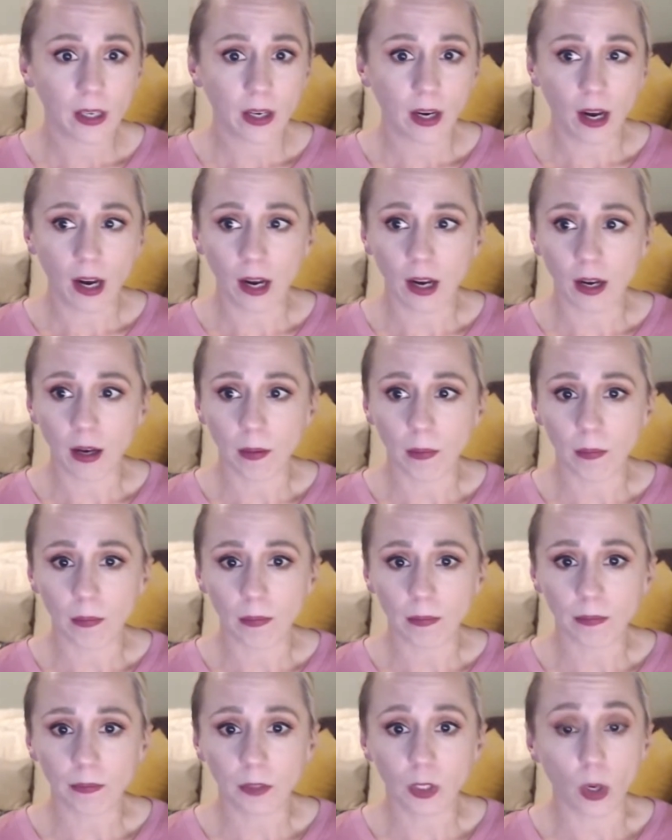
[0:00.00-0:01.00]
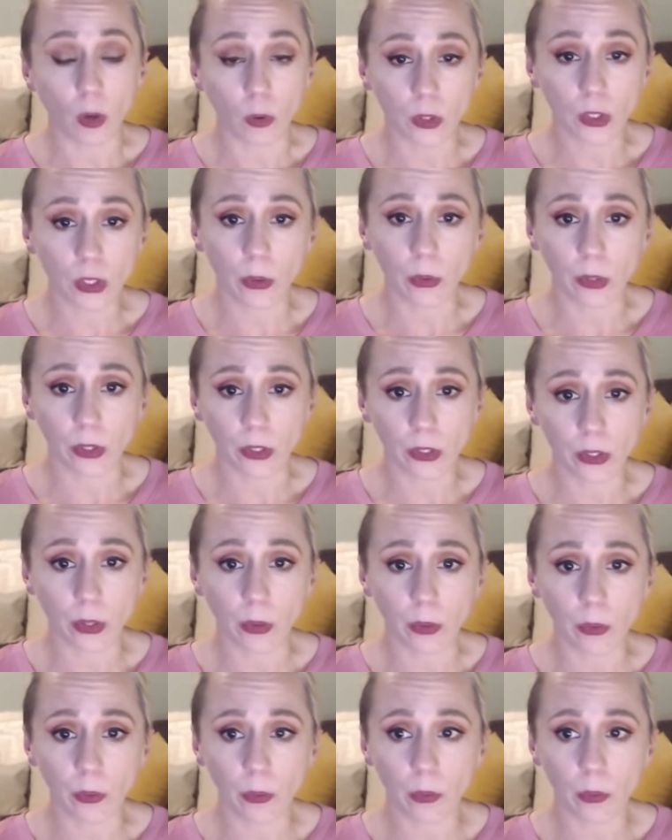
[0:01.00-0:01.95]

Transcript: go toe-to-toe